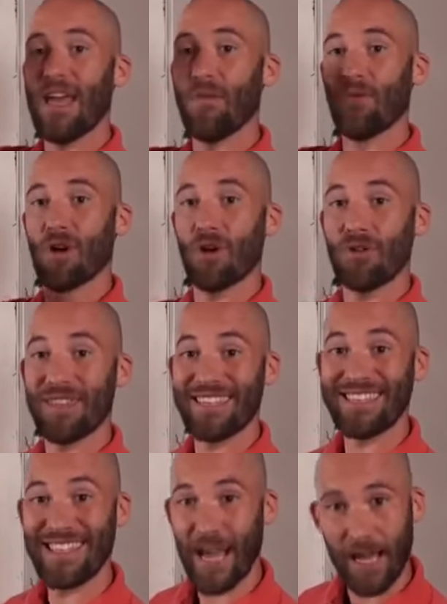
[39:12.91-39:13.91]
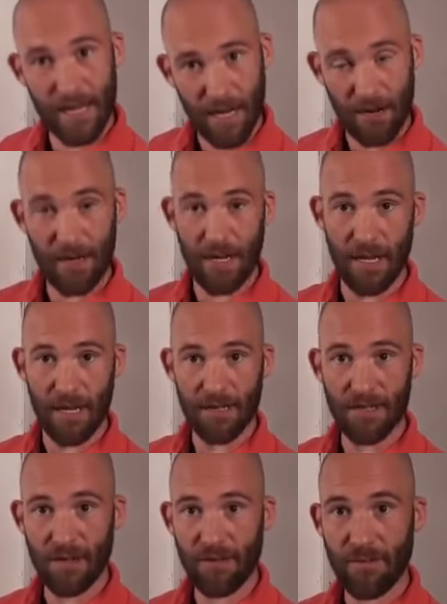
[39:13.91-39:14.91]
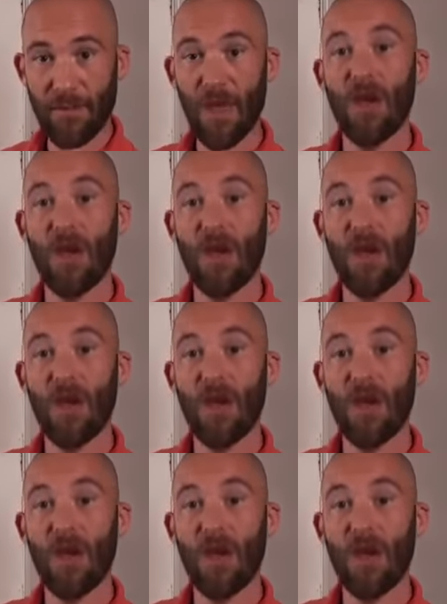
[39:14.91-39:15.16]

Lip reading: it will go to the secondary DNS server.